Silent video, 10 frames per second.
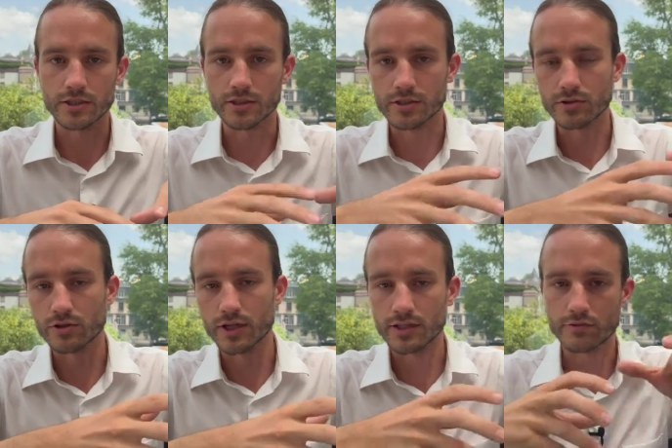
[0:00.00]
is to
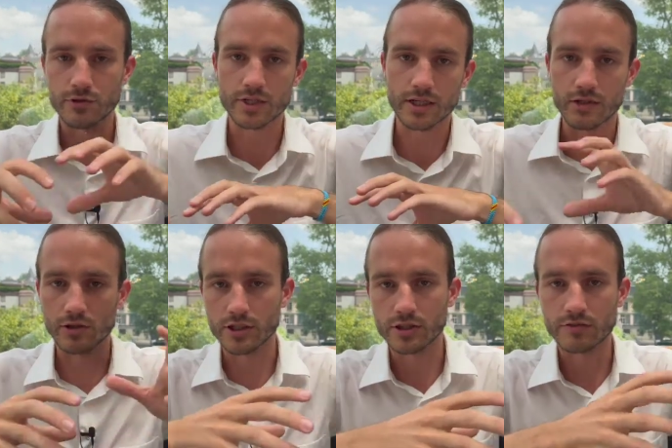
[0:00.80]
transfer that
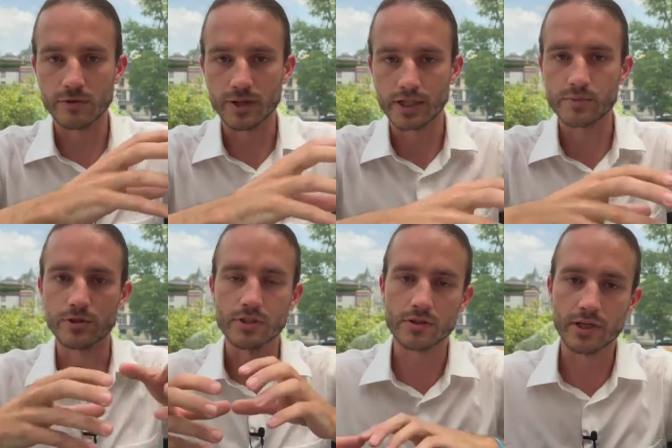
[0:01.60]
knowledge from
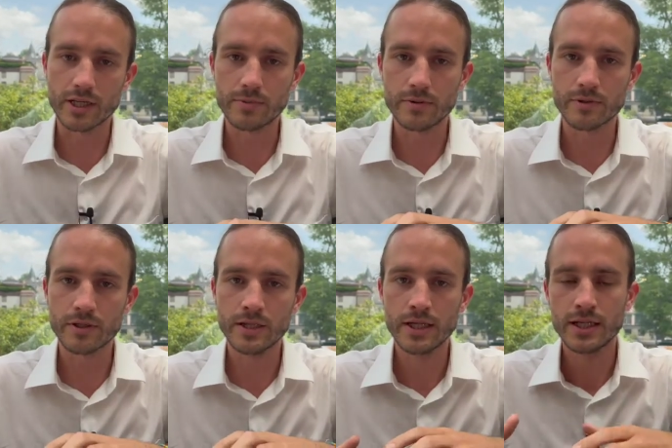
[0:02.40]
experts to lay people.
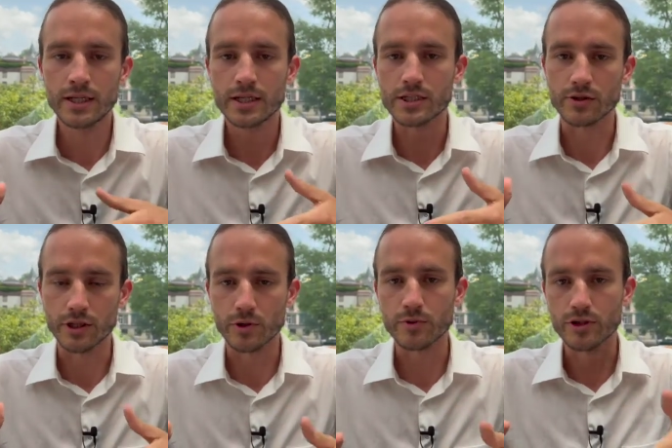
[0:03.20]
So I
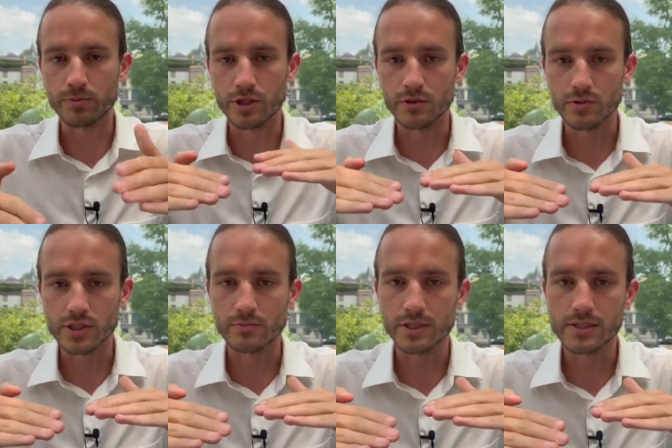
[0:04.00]
don't want to be too
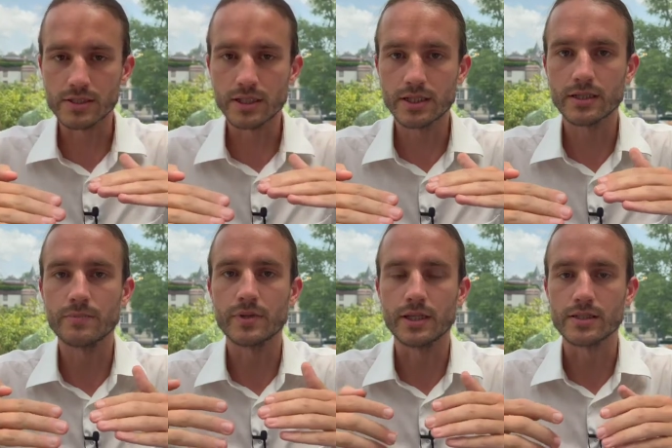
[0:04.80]
simplistic.
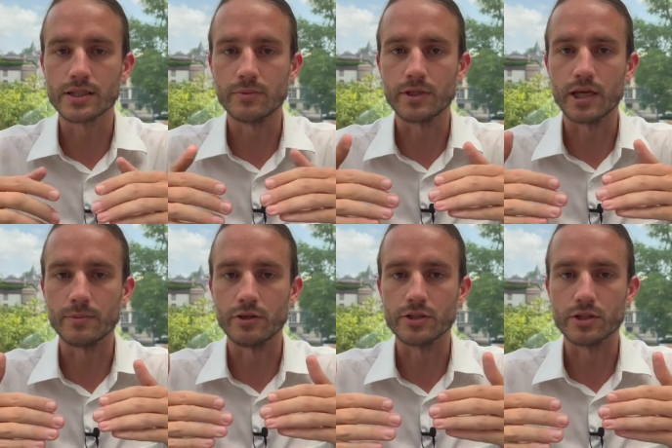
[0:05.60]
At the same time, I
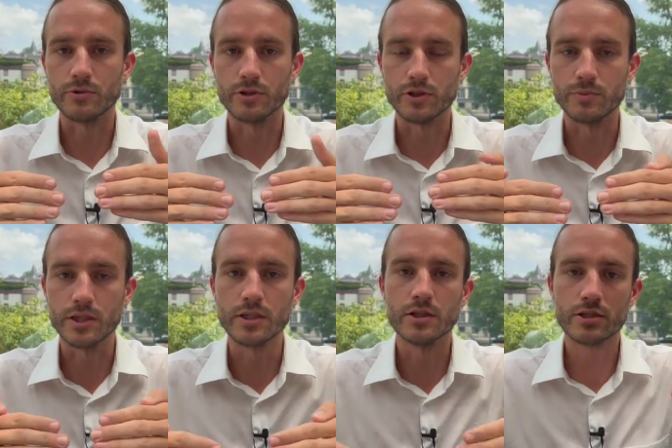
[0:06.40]
also want to
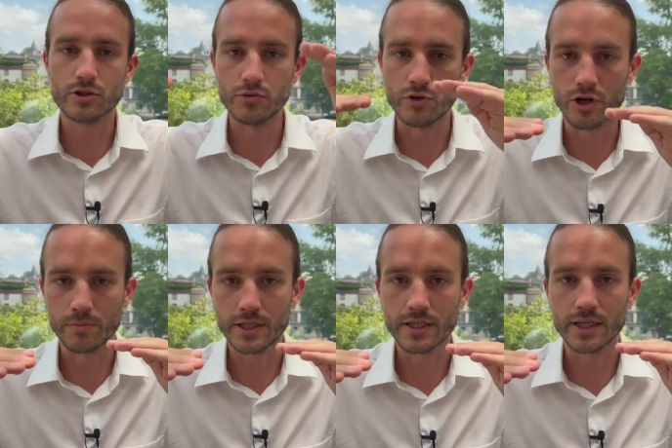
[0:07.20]
be too
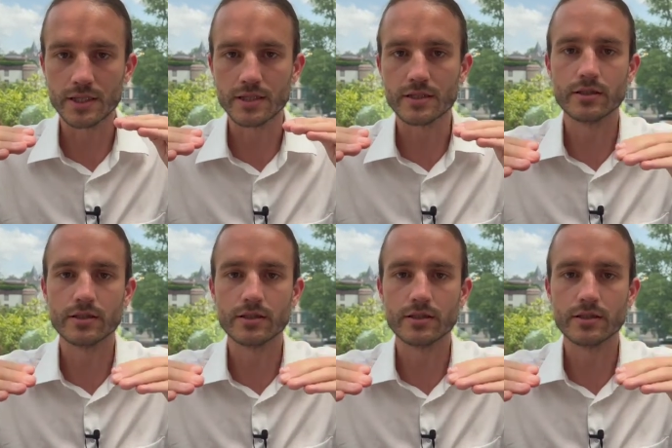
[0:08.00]
complicated,